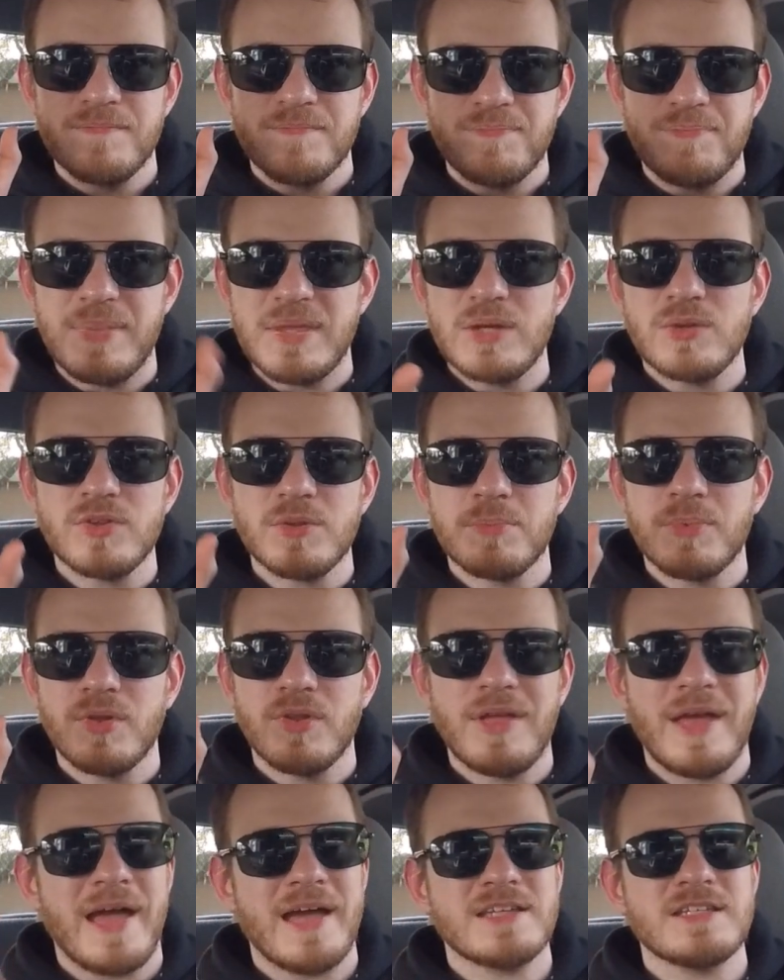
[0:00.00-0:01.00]

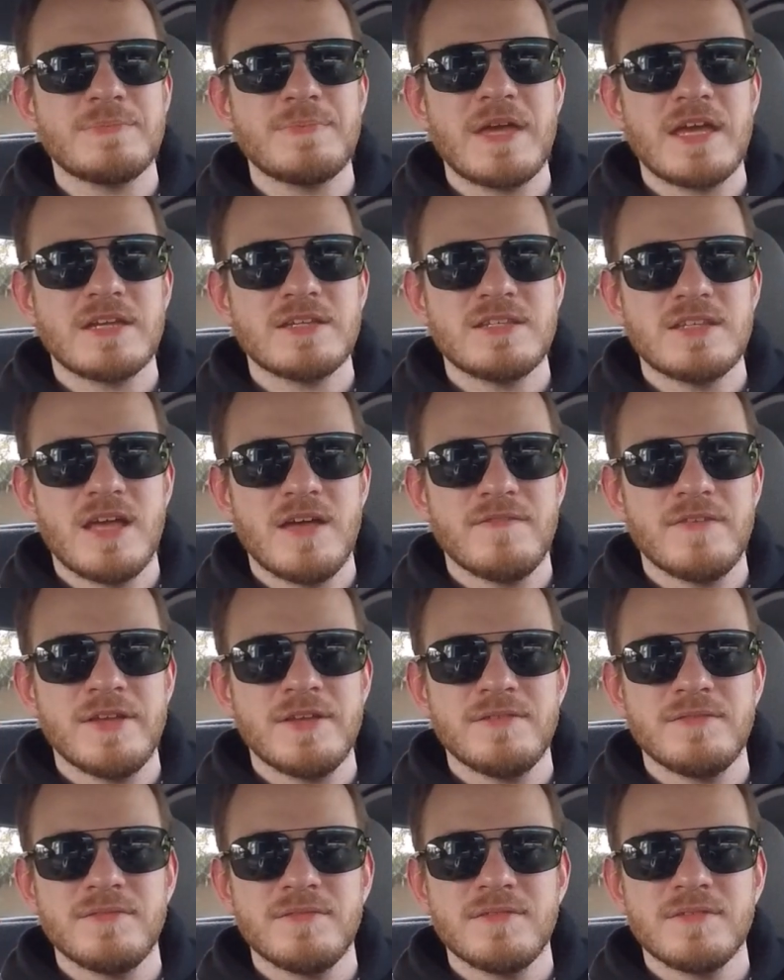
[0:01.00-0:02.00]
buildable aspects of it,
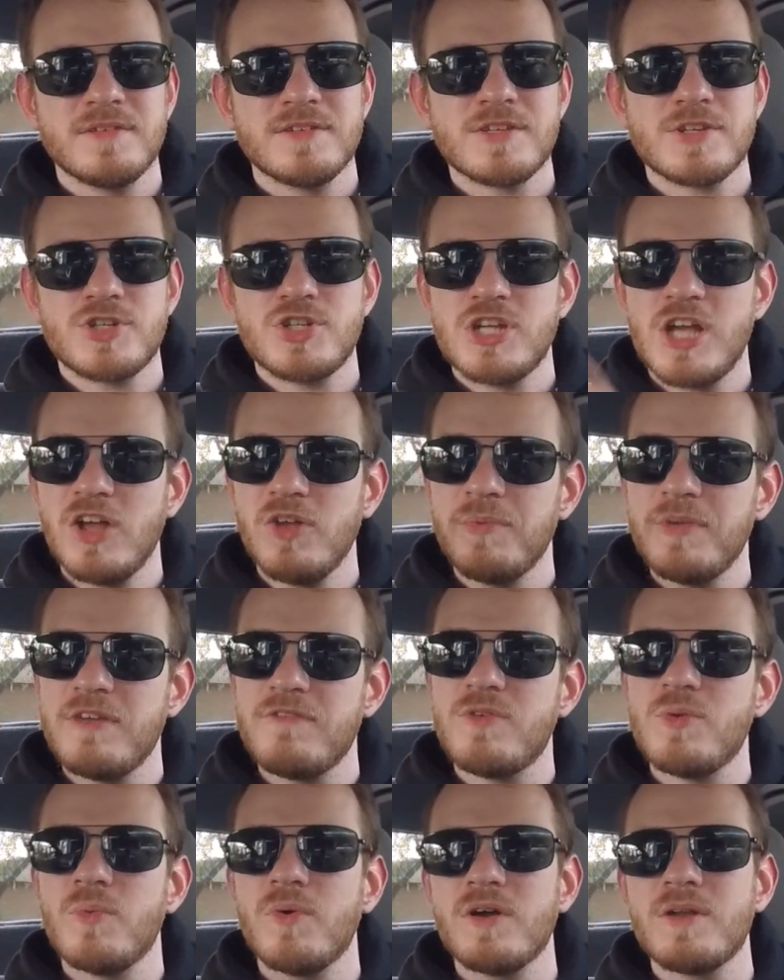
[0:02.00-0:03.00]
because a Shelby, if
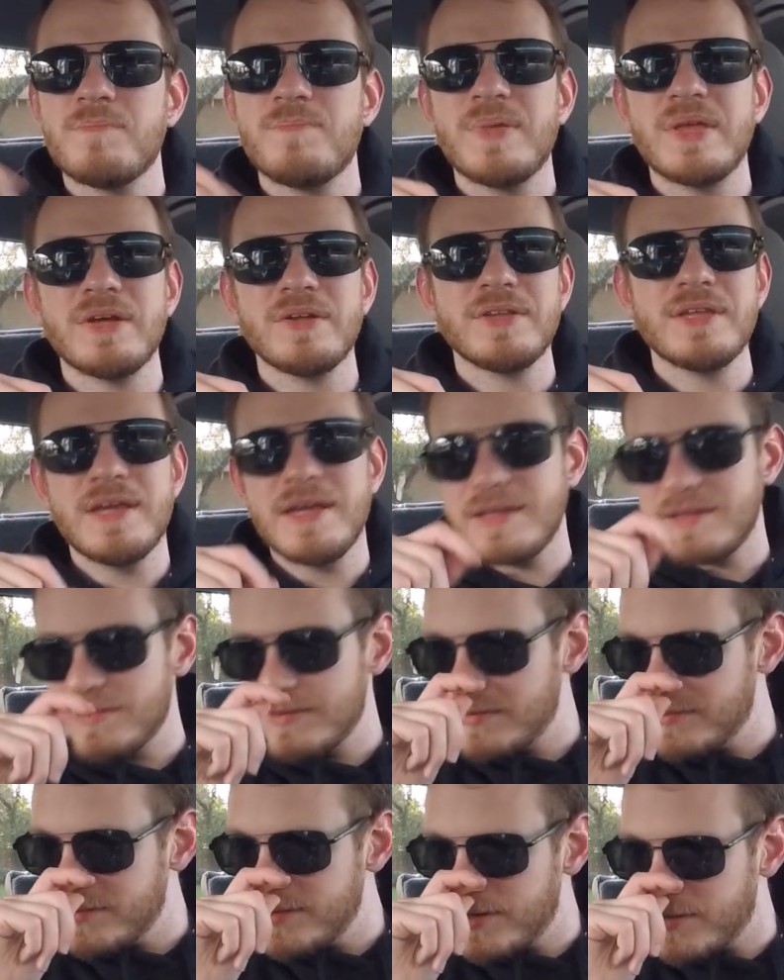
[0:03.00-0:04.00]
you want to build it,
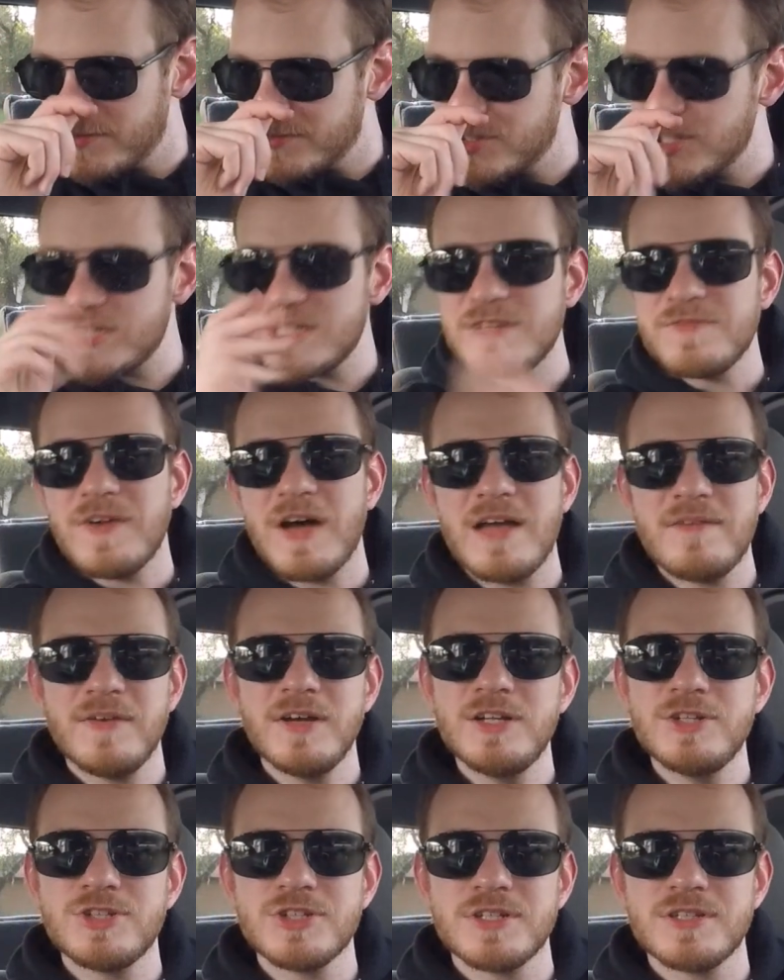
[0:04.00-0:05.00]

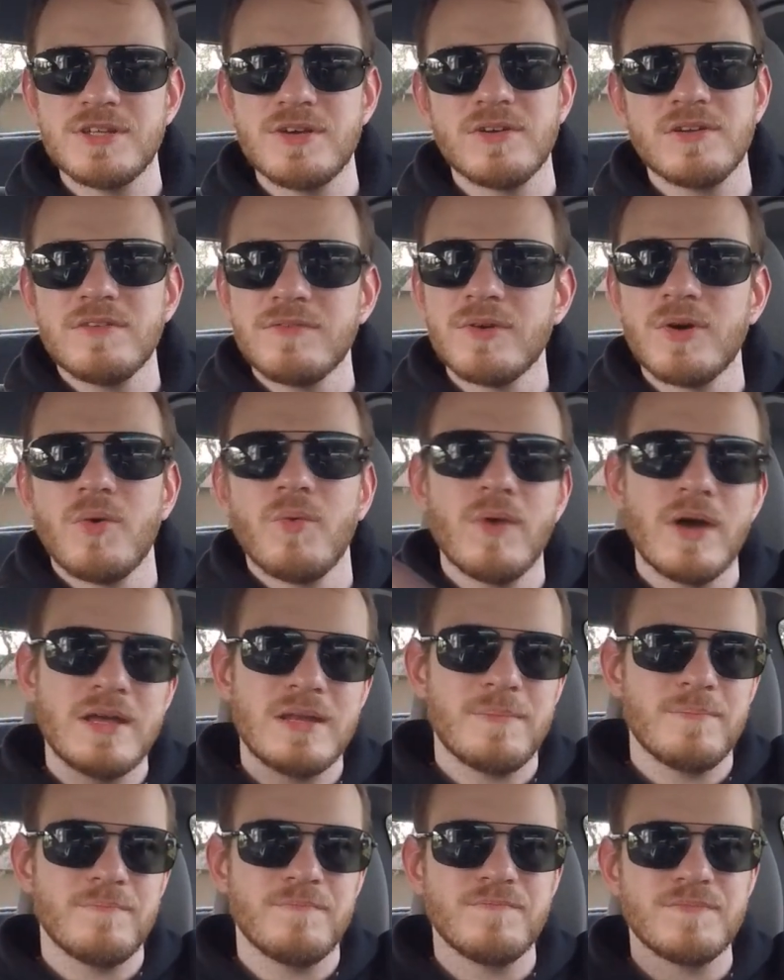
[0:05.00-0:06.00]
GT500, the only real way
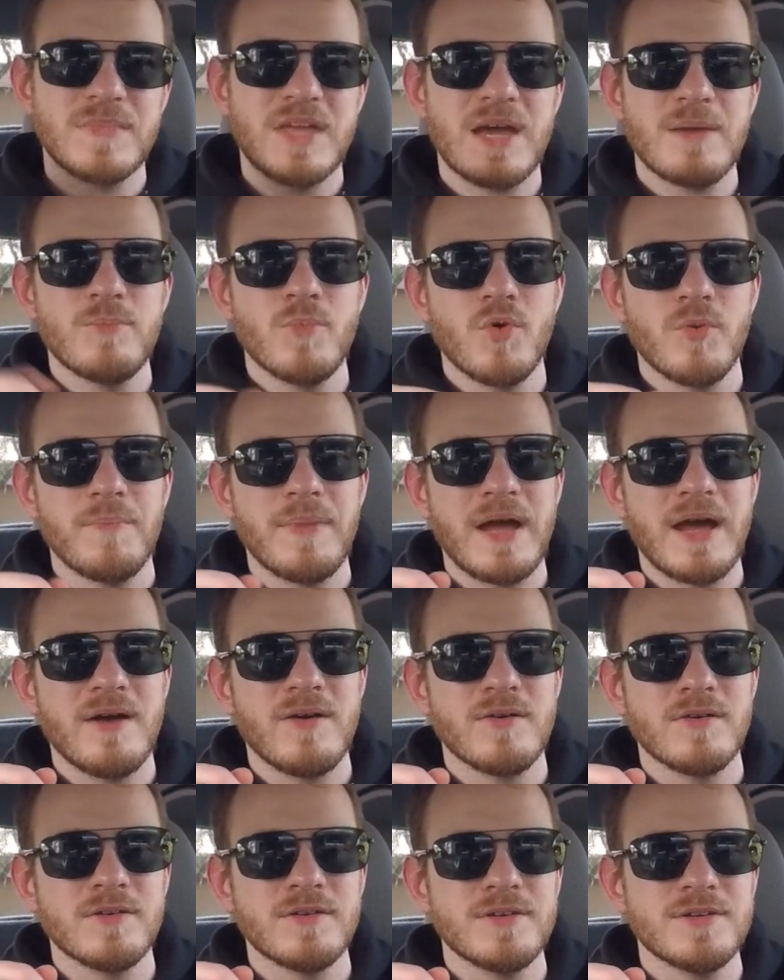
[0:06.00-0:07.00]
to get more
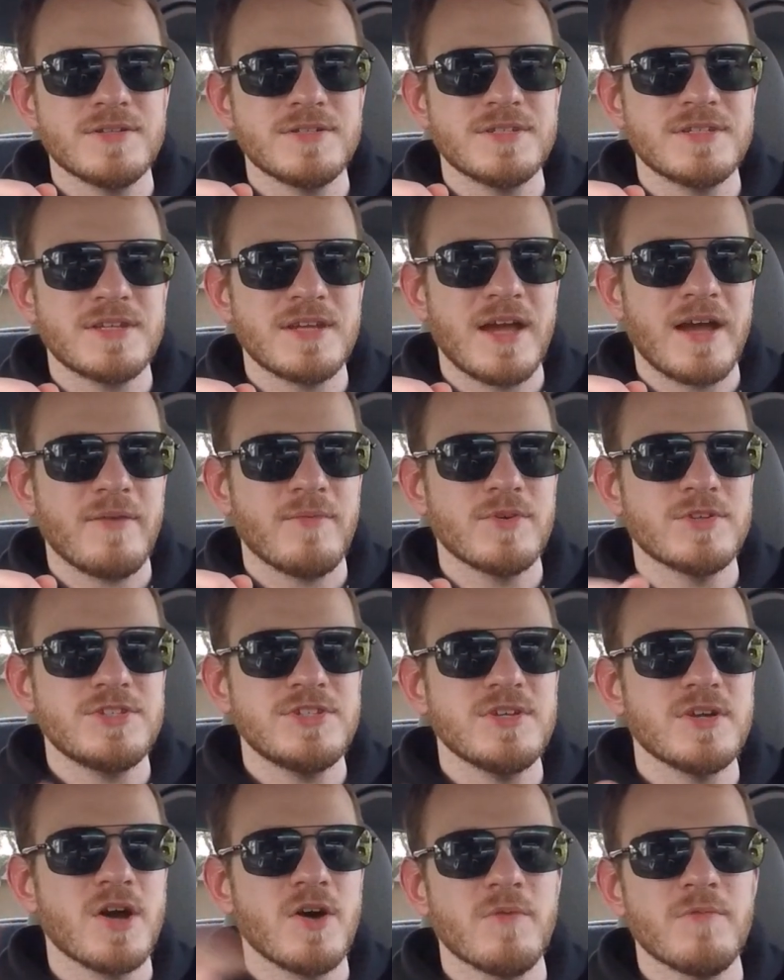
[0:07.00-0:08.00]
power is once
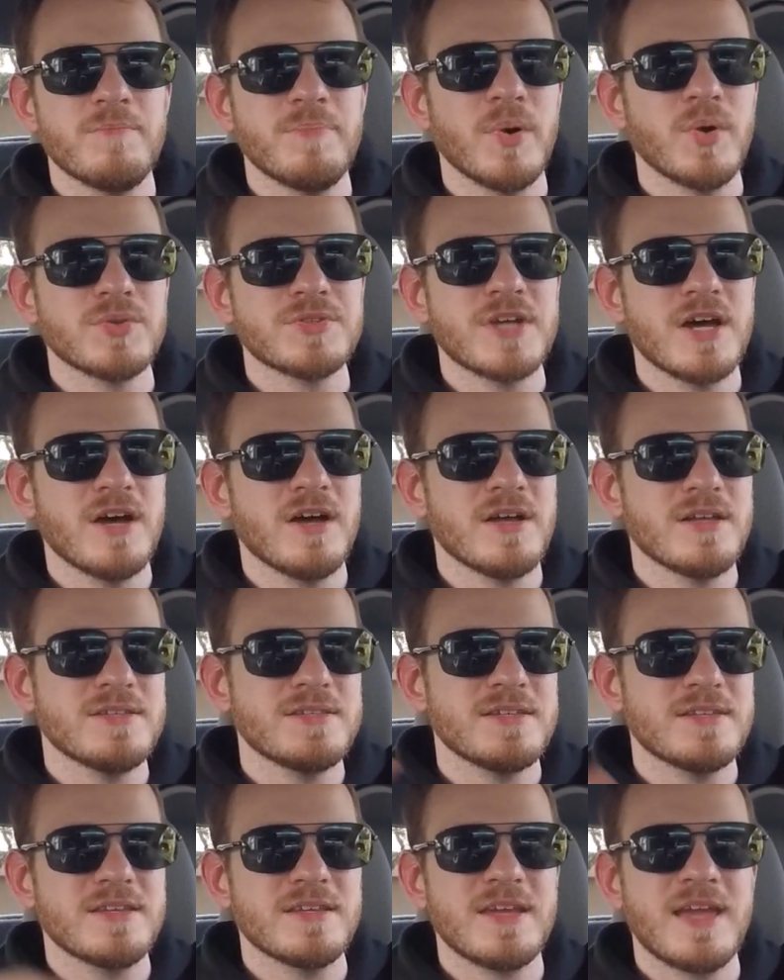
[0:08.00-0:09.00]
you go bolt-ons
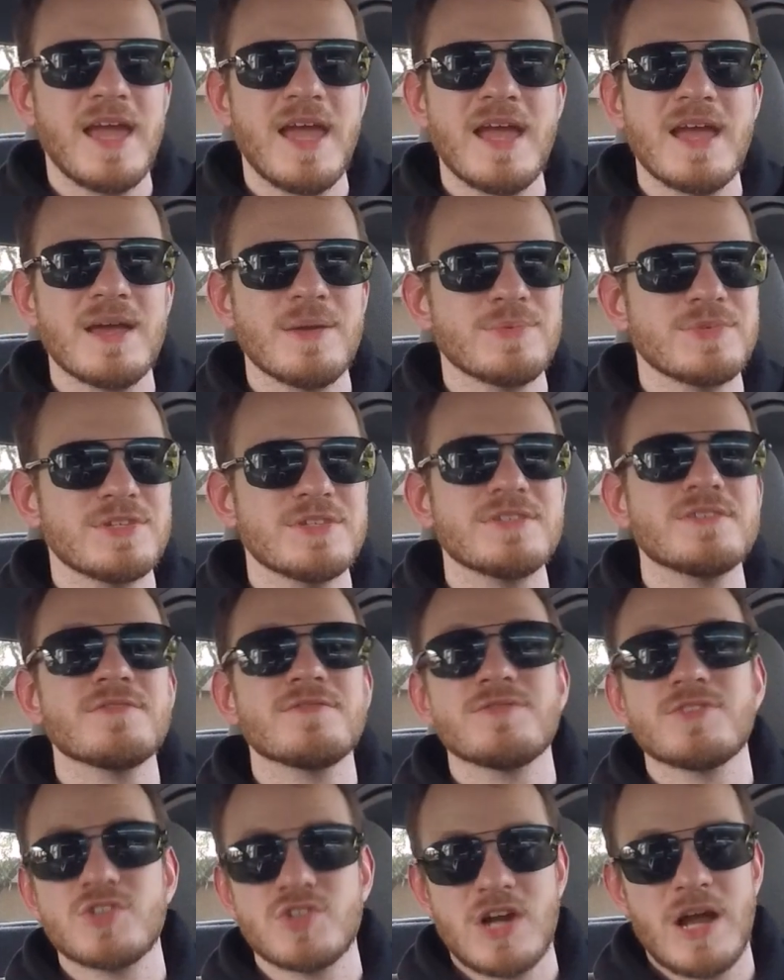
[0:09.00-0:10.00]
and then cams is to
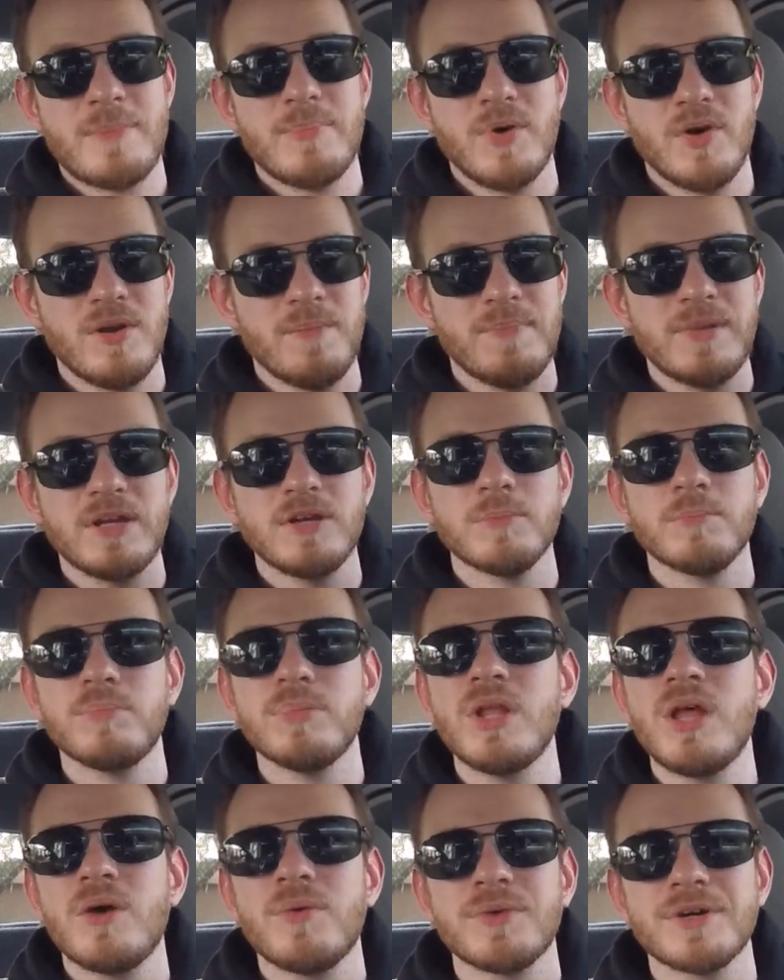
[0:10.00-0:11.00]
strap on a bigger
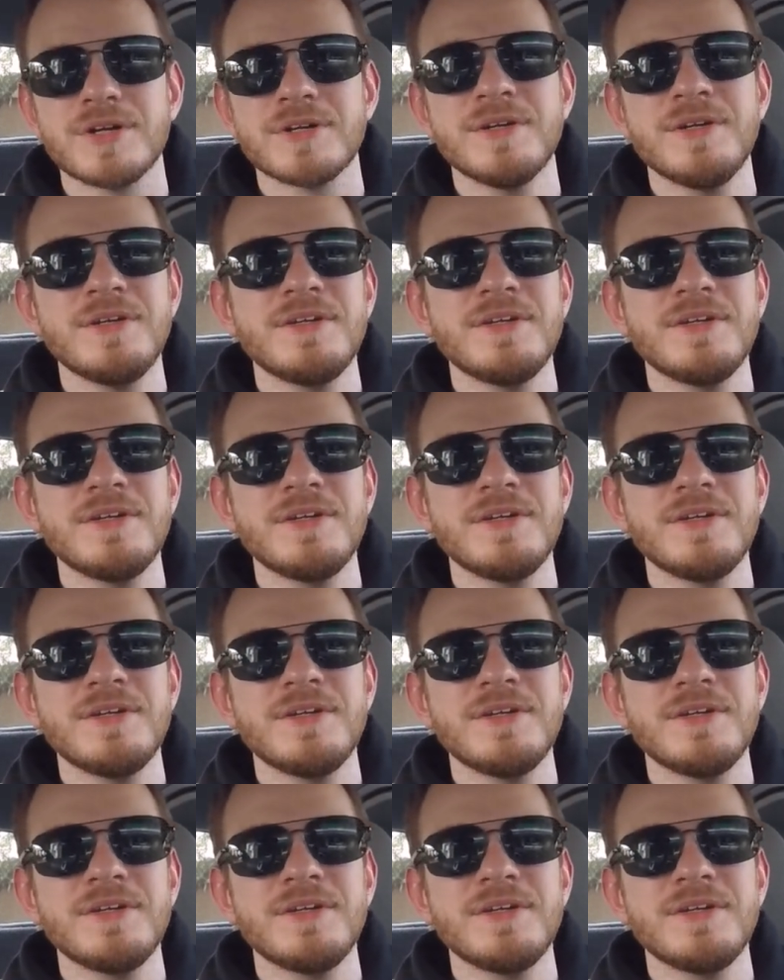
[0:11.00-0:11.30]
blower.